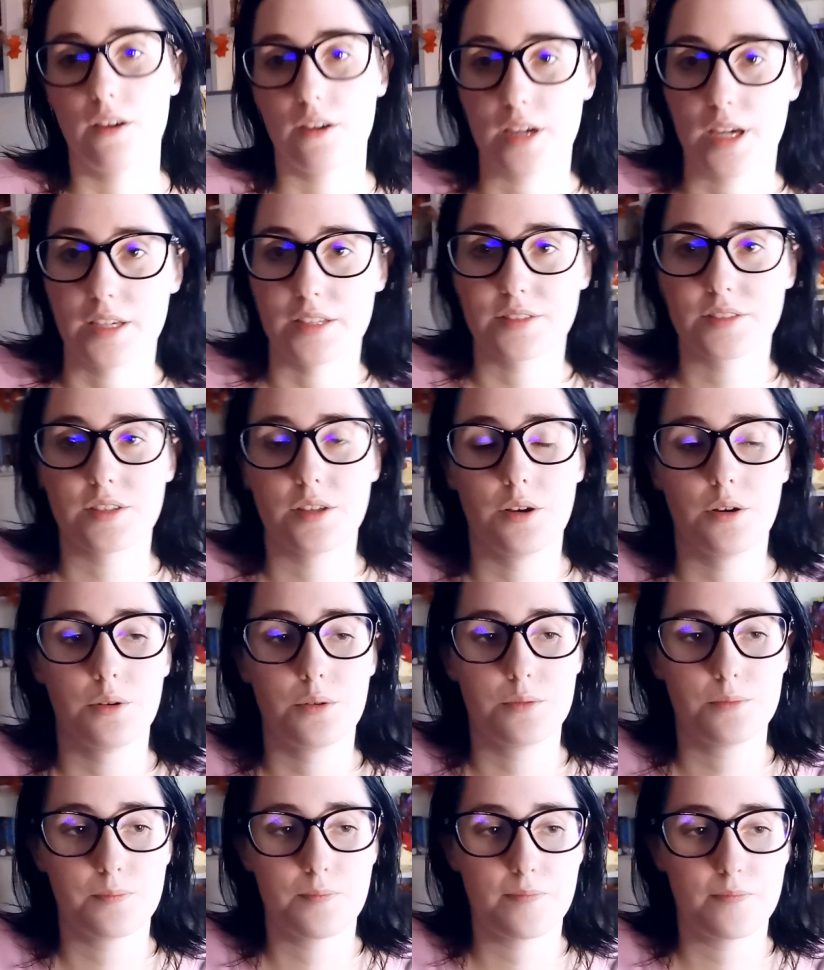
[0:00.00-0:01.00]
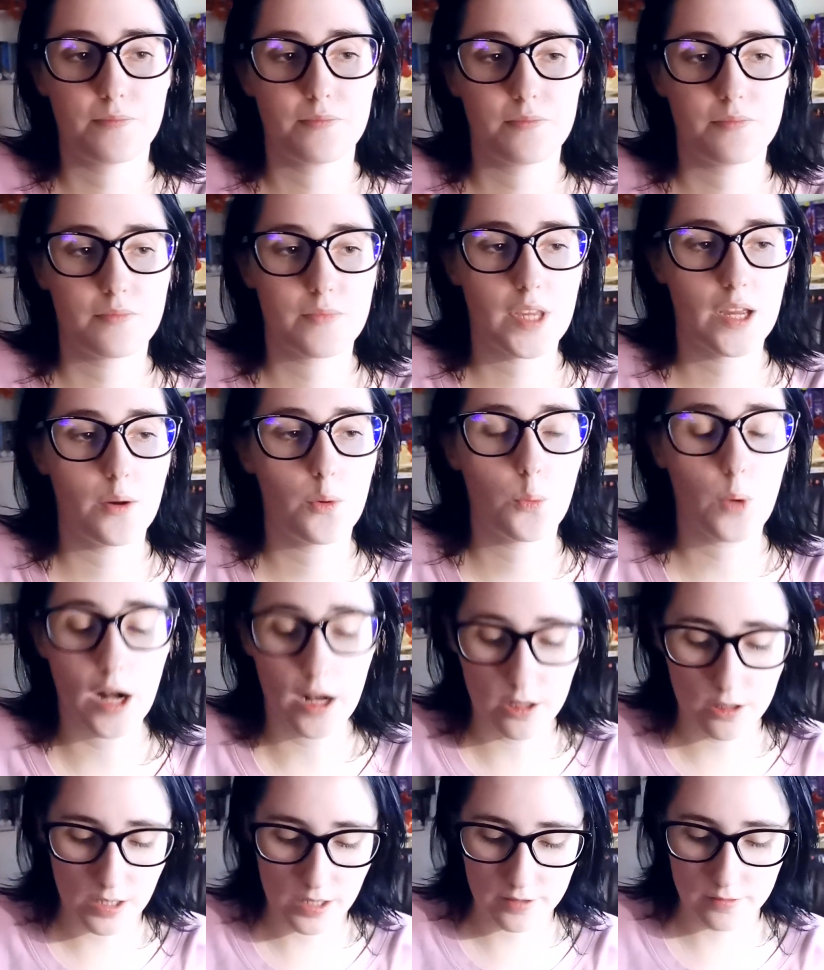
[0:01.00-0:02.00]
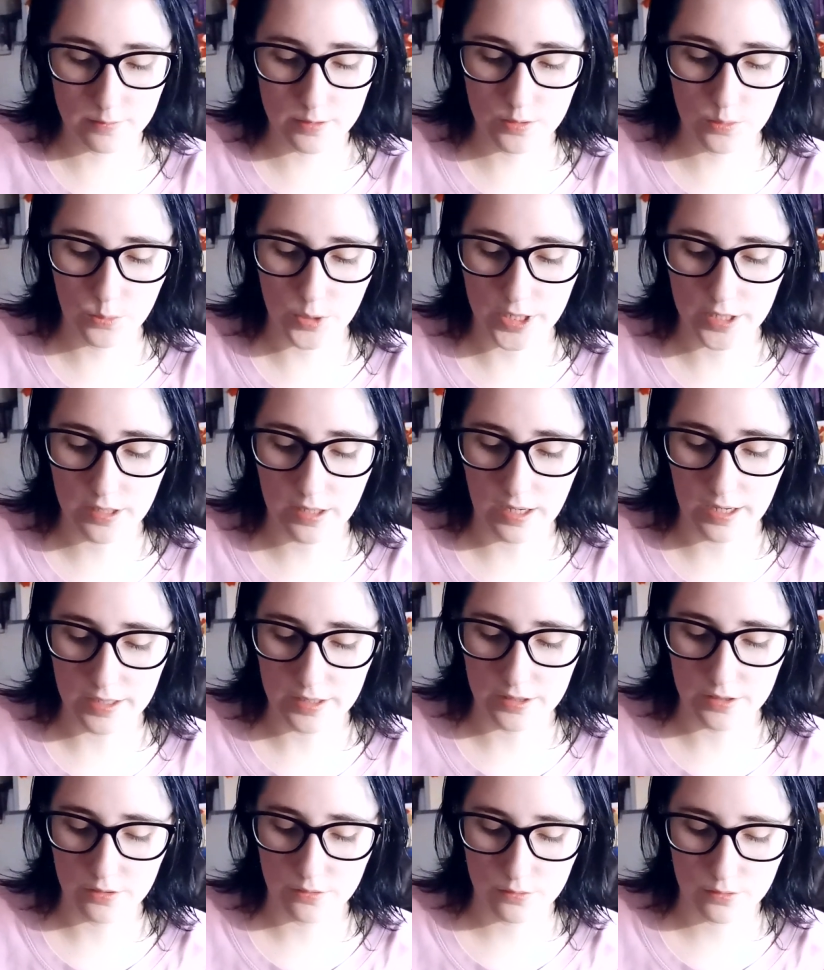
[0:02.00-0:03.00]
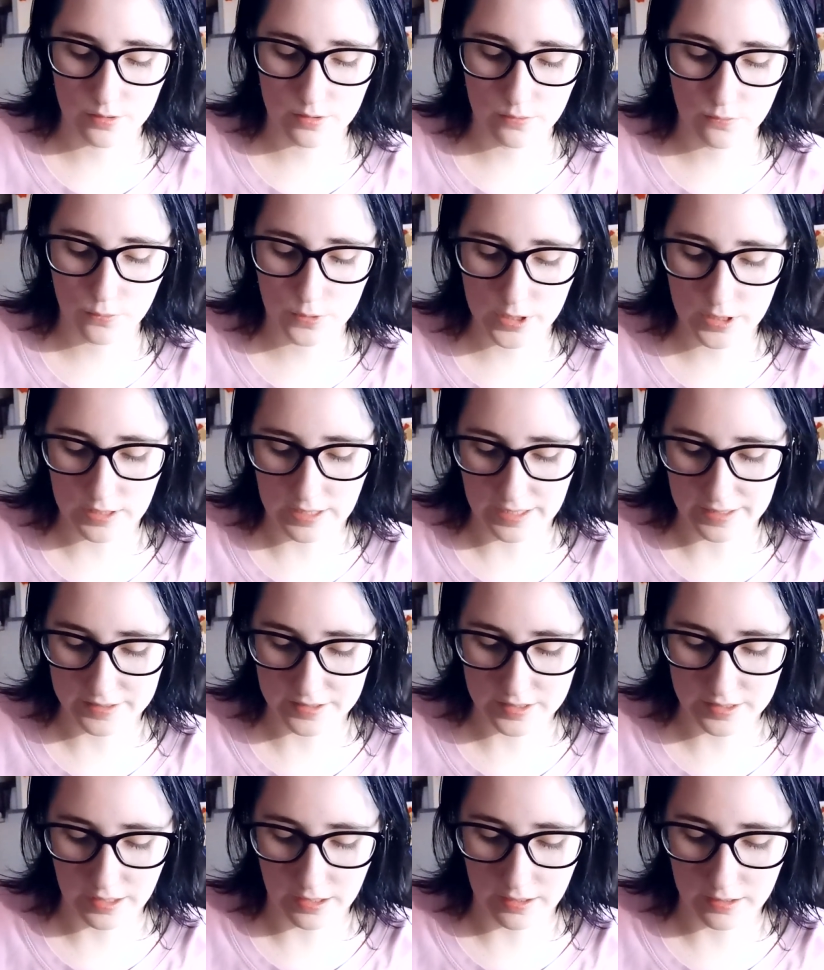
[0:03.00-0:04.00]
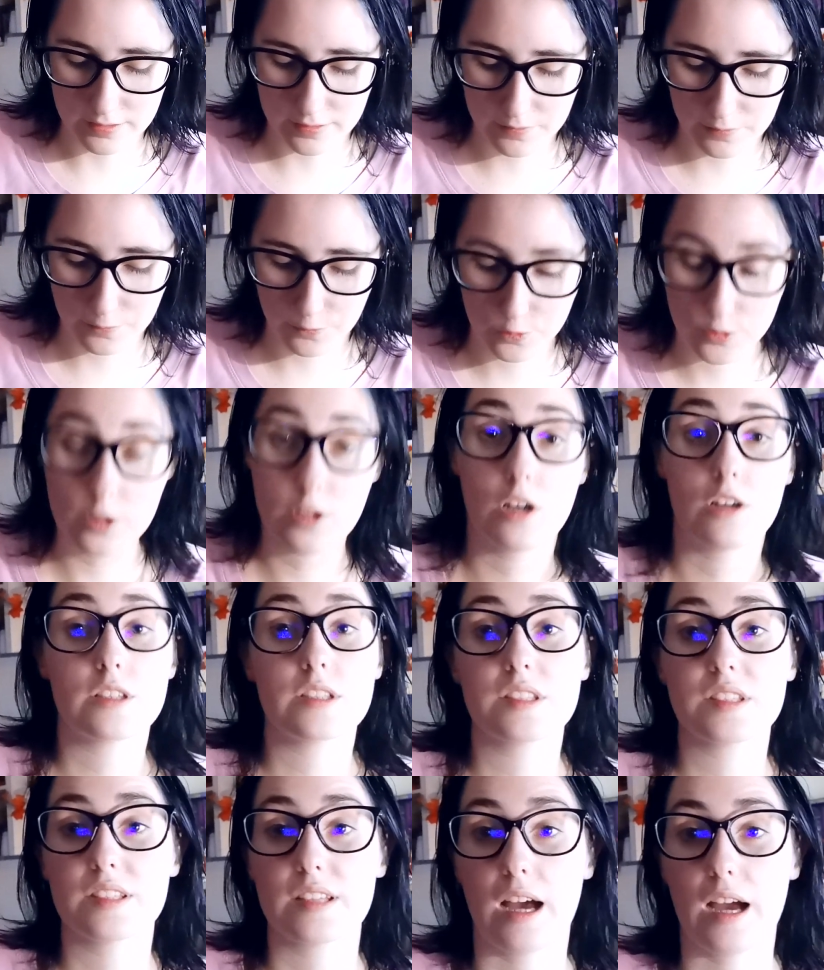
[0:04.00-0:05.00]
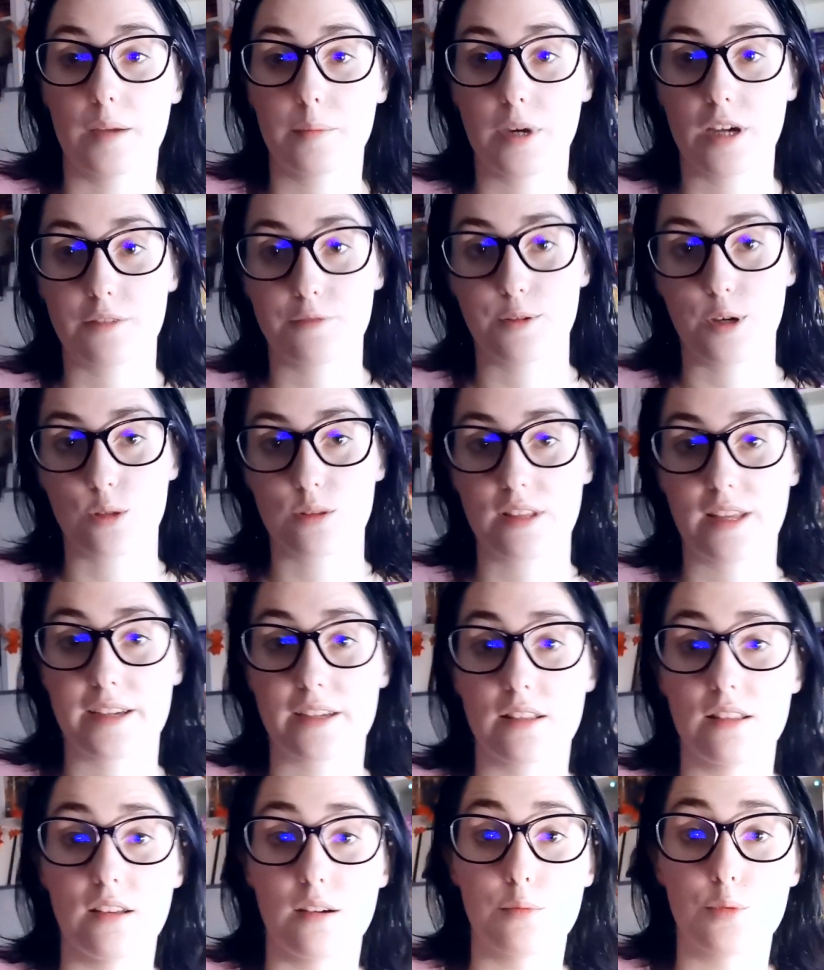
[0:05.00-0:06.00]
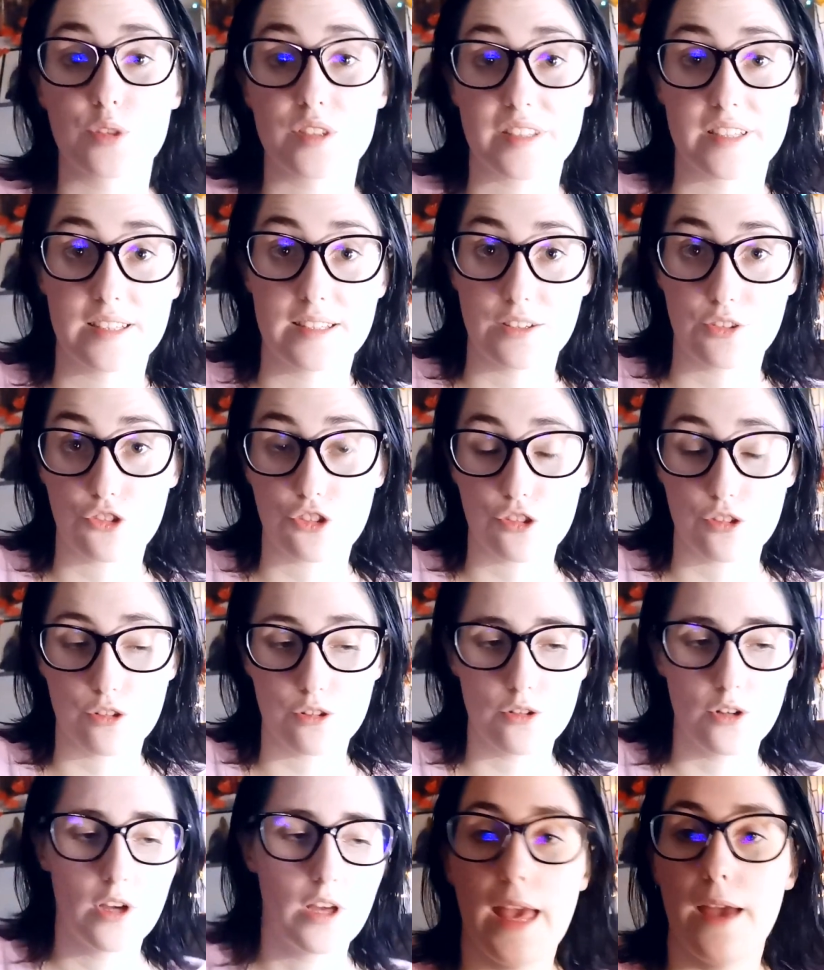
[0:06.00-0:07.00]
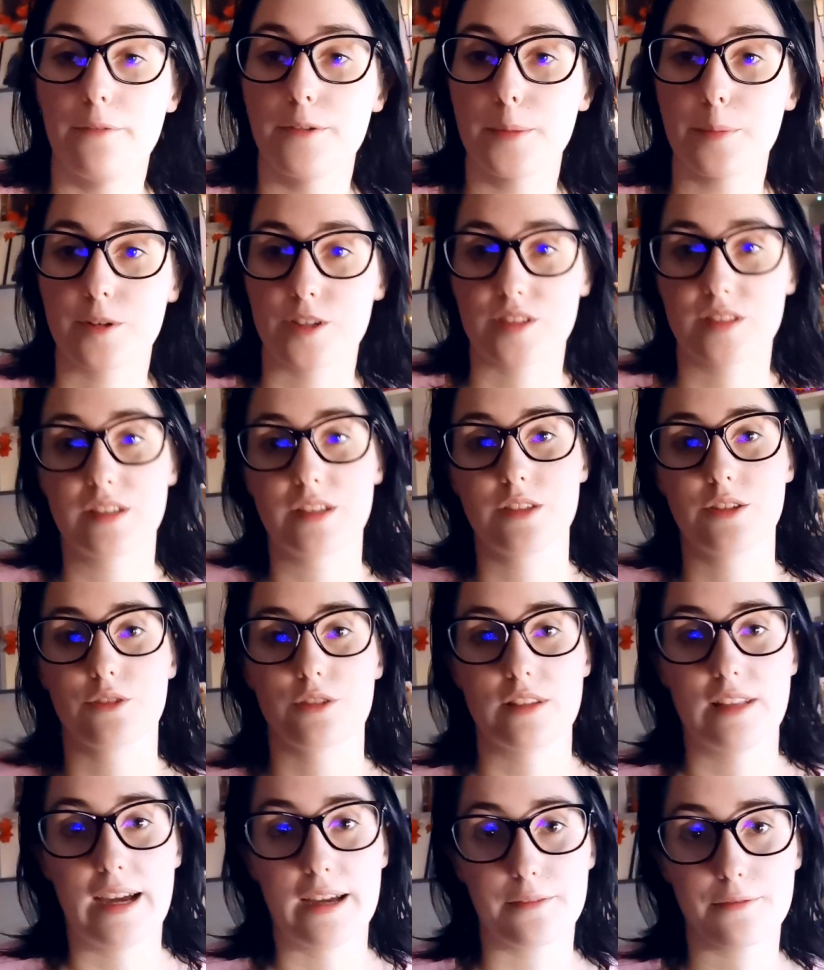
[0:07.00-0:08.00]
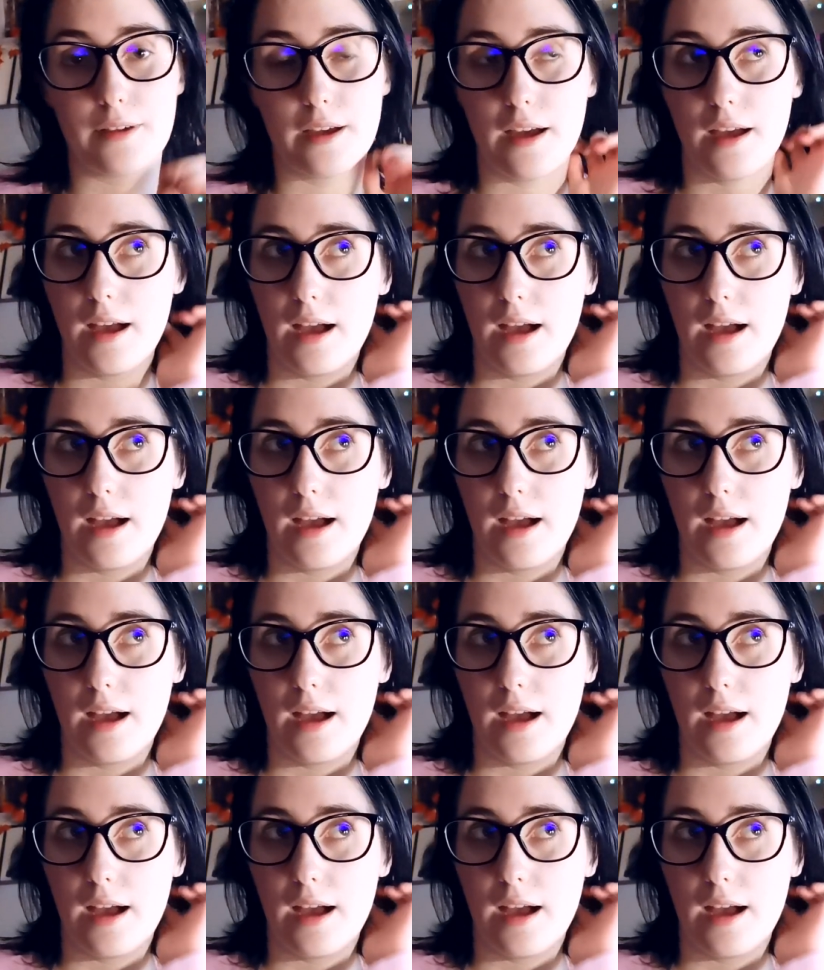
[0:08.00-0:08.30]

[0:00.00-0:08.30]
Okay, so while I've been away, I realized that for the longest time, I felt like love was conditional. Every person in your life